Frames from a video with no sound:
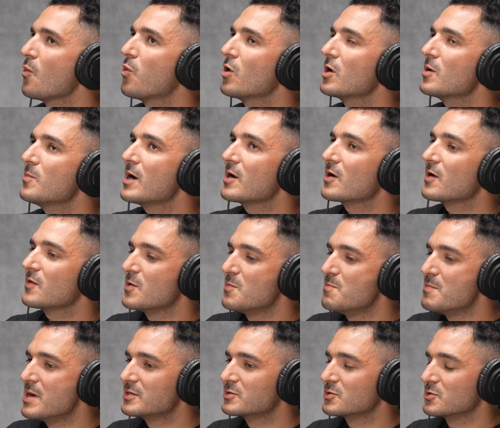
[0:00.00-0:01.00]
what about on the
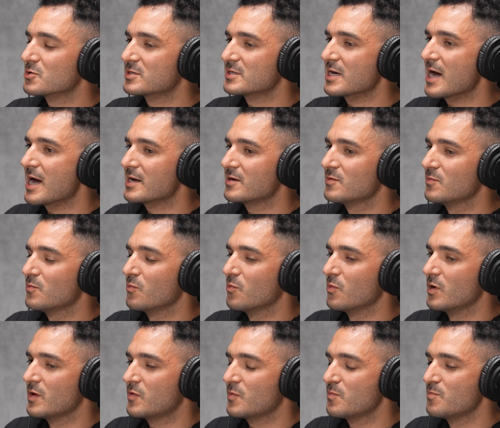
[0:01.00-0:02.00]
mental side
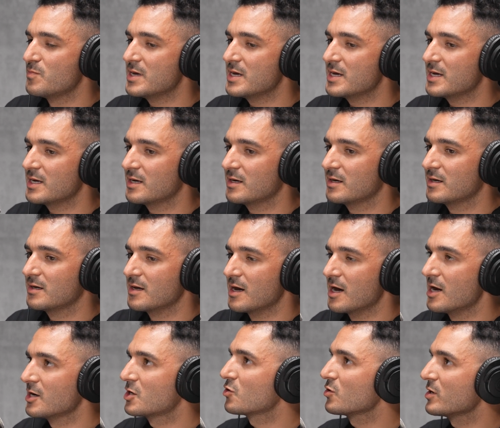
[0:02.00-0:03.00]
with being
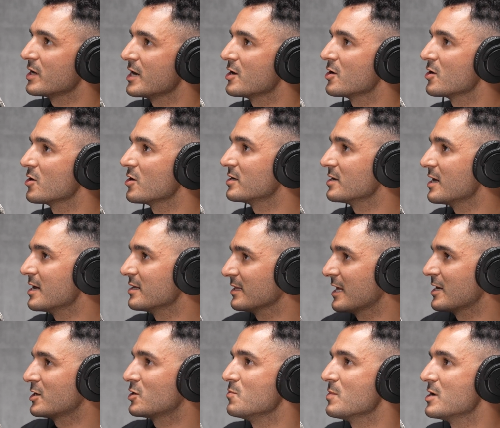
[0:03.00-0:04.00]
a creator? And
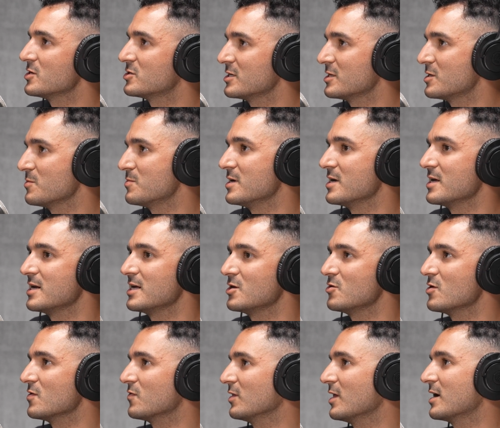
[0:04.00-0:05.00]
like you mentioned at the beginning,
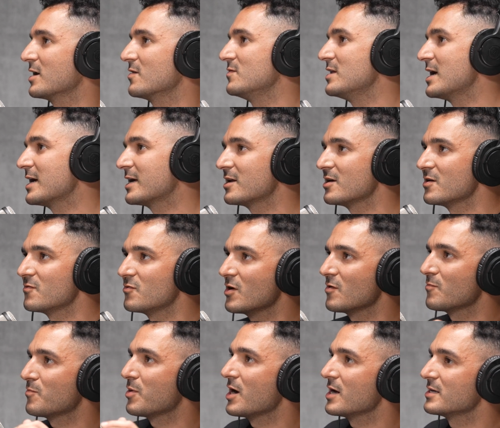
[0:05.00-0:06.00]
you have a lot of negative, you
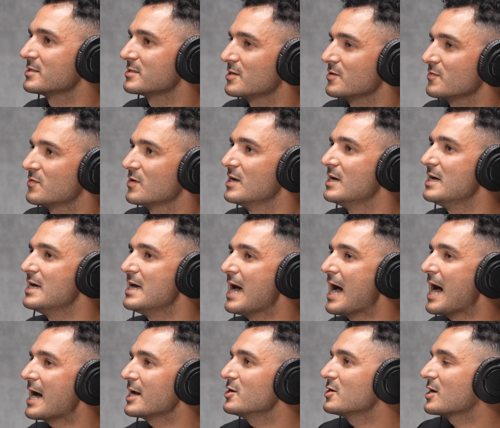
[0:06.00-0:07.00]
have positive.
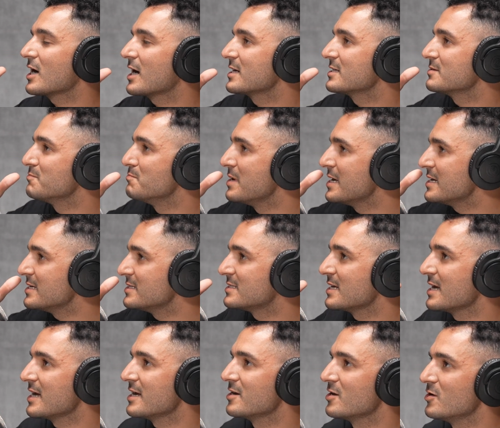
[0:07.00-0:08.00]
How do you kind of
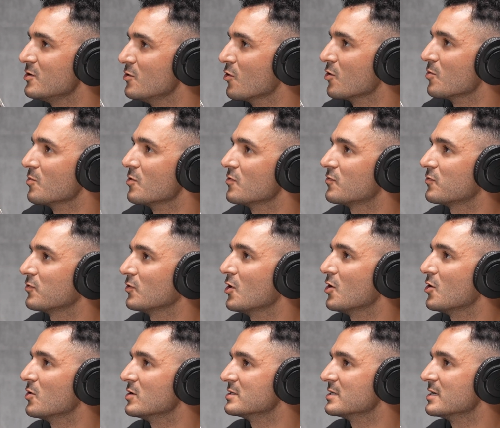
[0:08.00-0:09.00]
maintain a normal
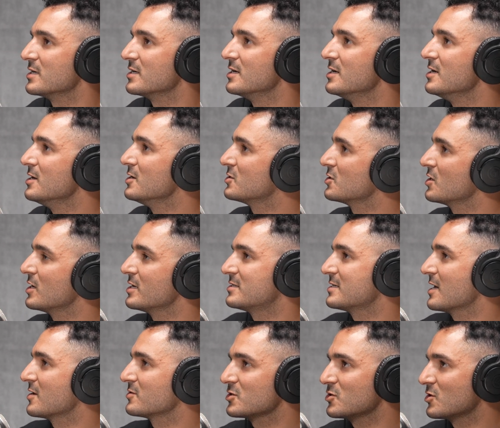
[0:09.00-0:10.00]
flow? It
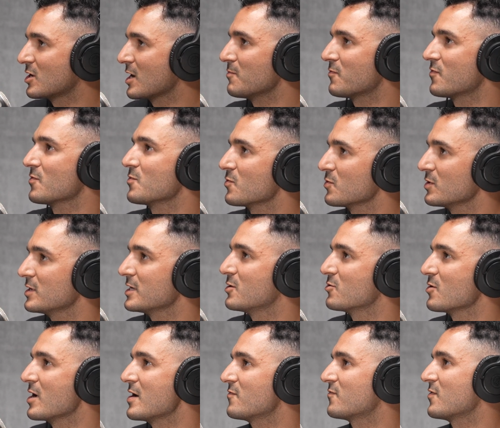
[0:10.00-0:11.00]
sounds like you come from a really
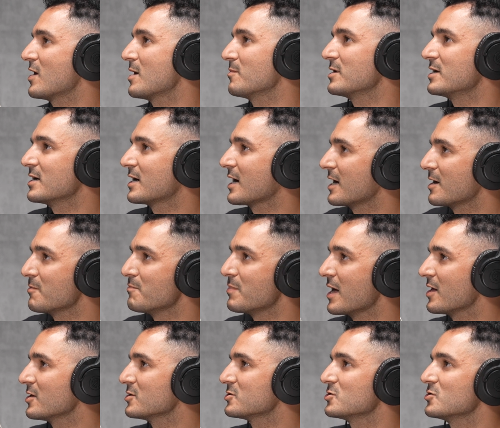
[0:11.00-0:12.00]
great family to kind of
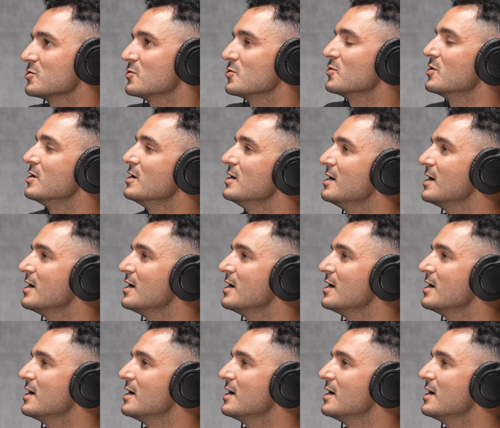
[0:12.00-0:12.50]
balance you.